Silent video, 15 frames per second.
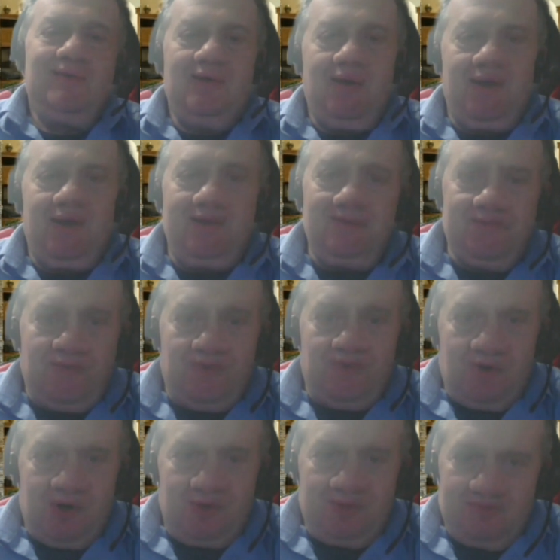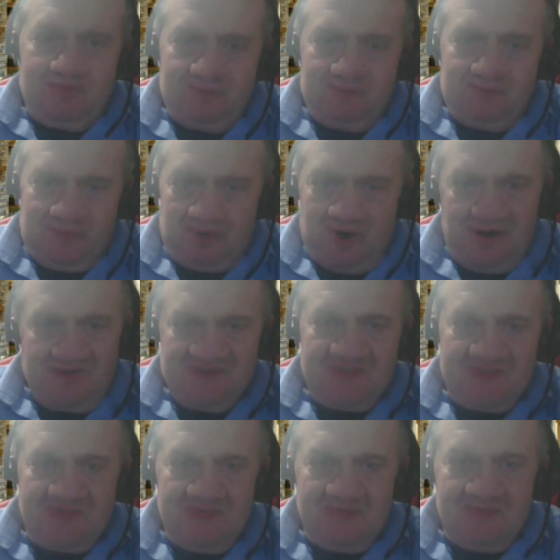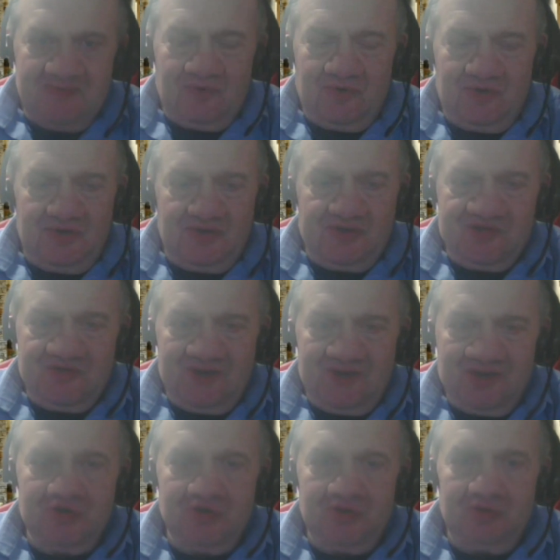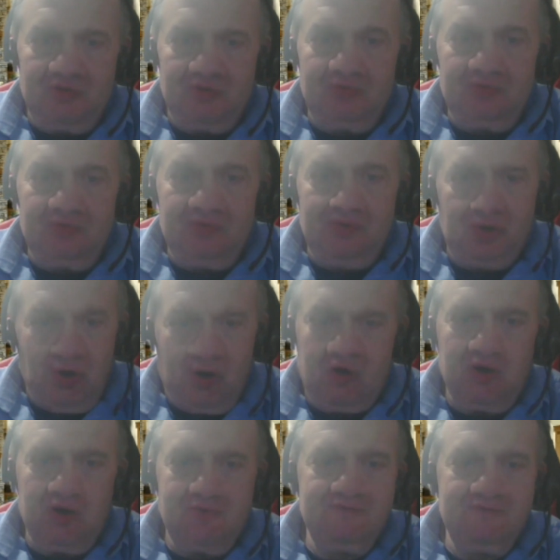And for a price for this special dog,